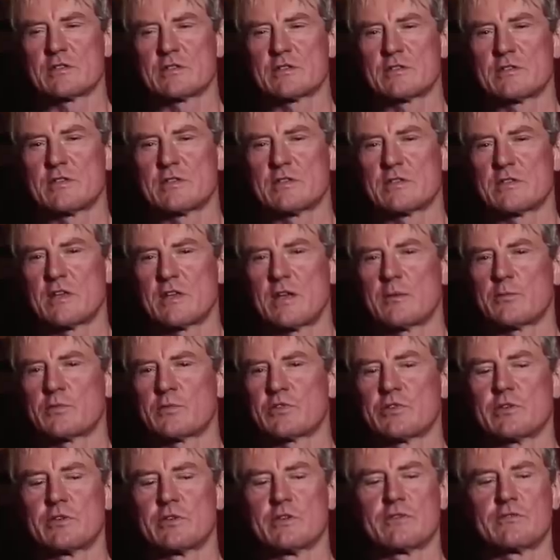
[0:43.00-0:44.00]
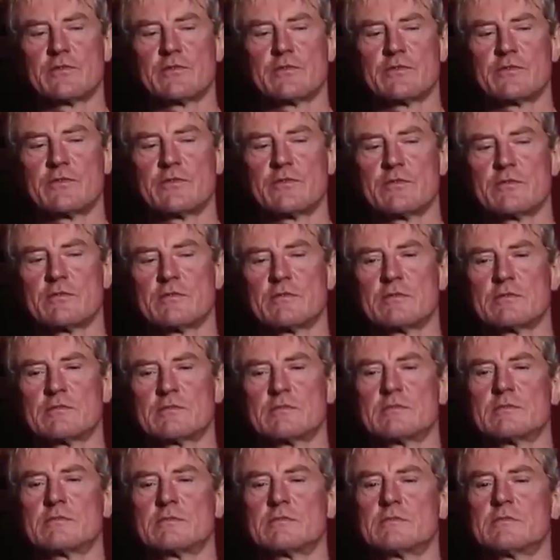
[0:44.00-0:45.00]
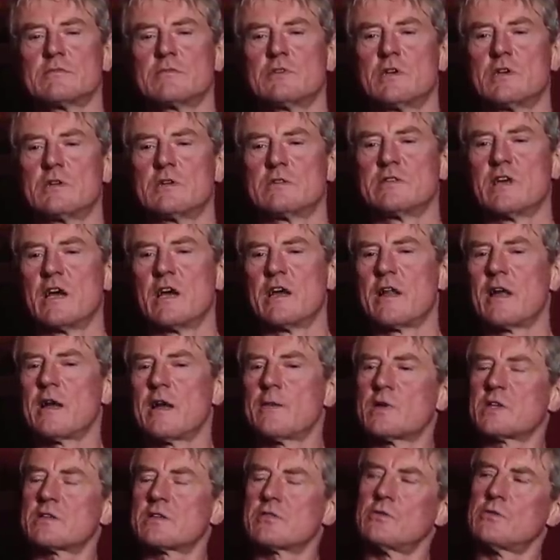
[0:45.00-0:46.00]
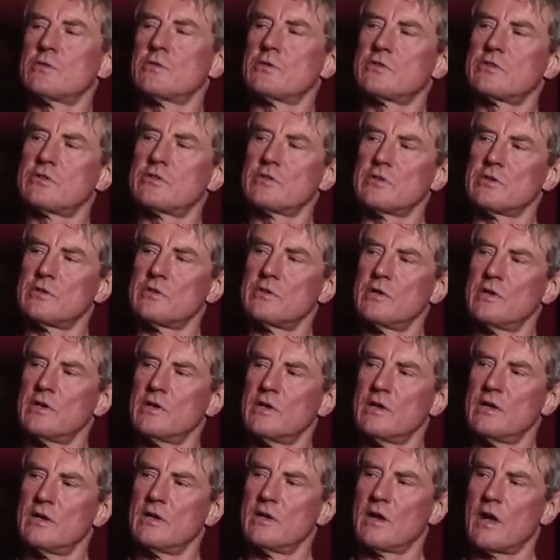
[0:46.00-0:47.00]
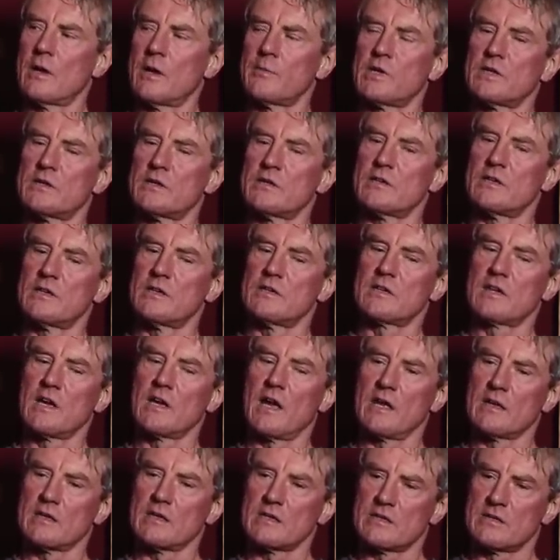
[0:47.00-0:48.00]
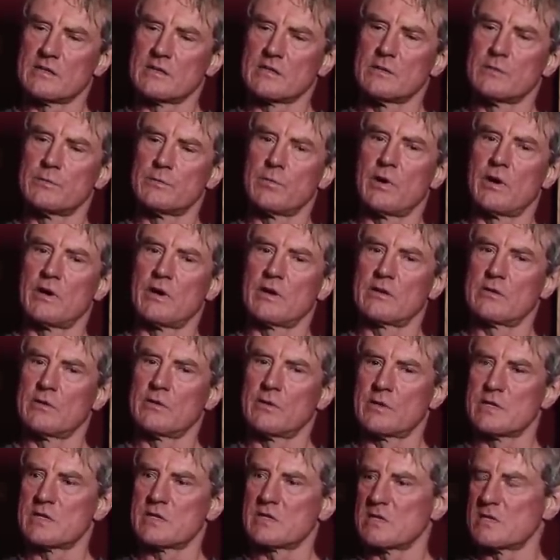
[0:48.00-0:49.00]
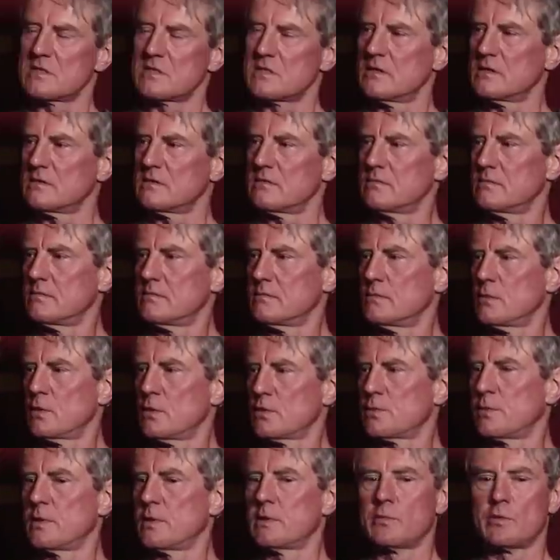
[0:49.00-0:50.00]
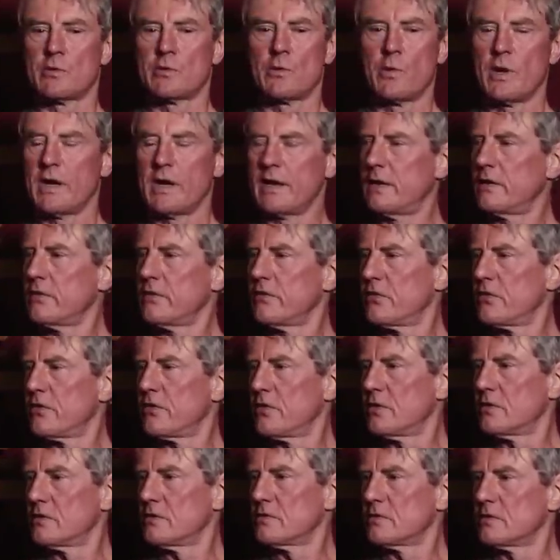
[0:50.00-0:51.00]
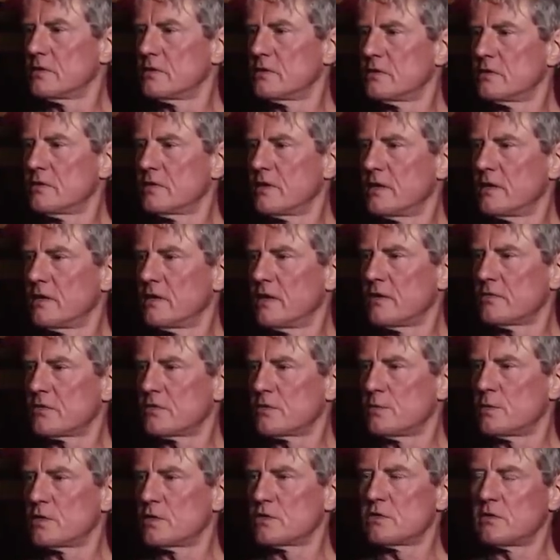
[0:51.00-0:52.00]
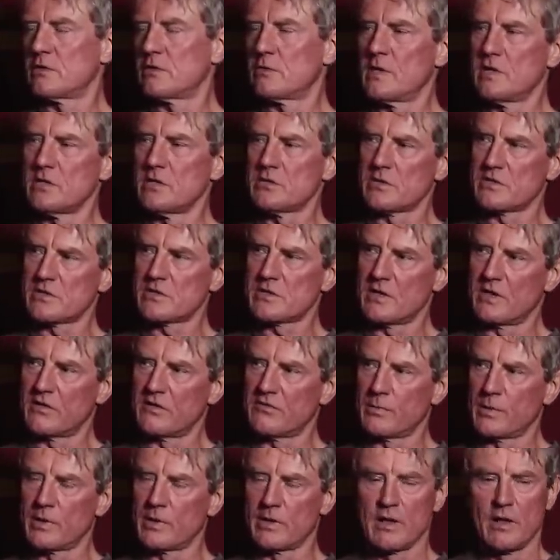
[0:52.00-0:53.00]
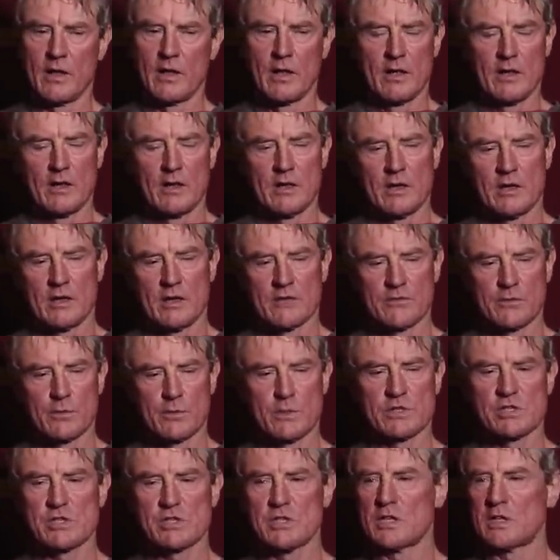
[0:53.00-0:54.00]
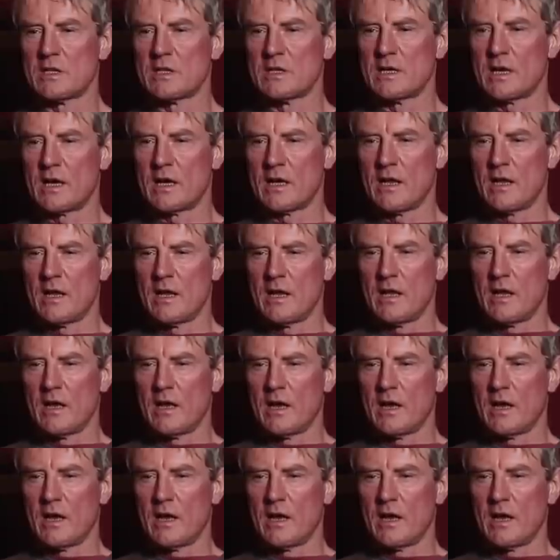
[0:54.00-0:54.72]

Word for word: same sort of dynamics hold true. I mean, in Canada, the good part, of course, is that most people are white, so you don't have so much of the racial stuff. But unfortunately, I